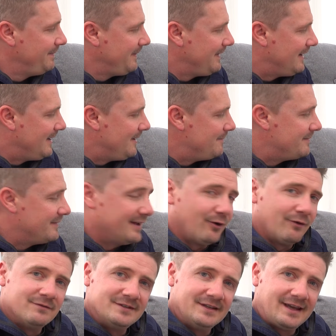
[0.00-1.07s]
and
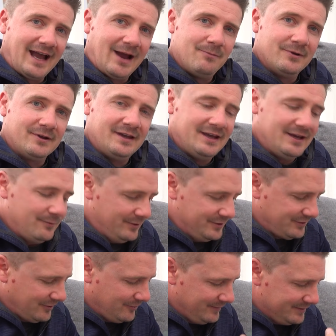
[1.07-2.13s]
obviously camera gear,
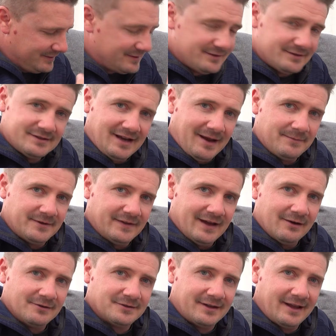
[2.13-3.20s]
which I always tap to the
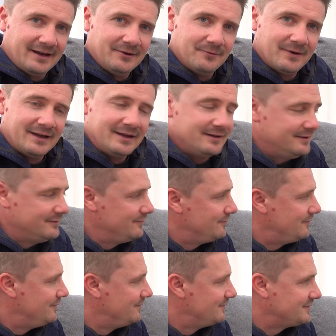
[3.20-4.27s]
outside anyway.
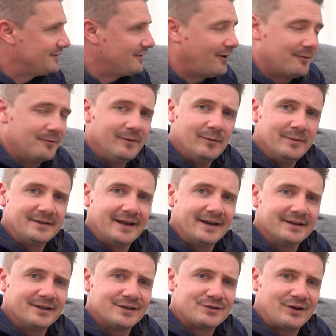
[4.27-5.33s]
So I will be
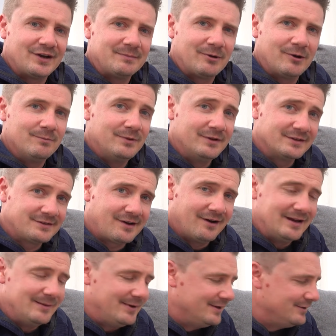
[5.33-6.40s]
taking a tripod, but it's
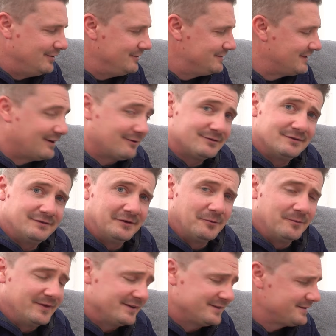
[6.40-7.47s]
currently being used now to
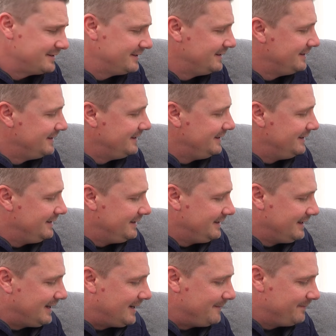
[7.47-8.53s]
film this.
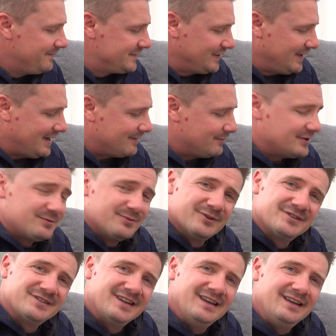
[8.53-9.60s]
So yeah, we just
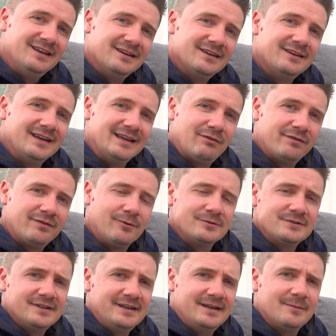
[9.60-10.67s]
want to see if a
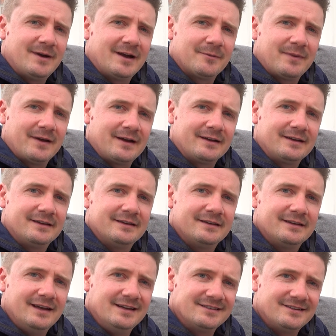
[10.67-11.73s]
40 litre backpack
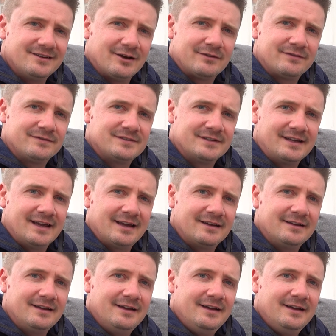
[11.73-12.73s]
is enough to get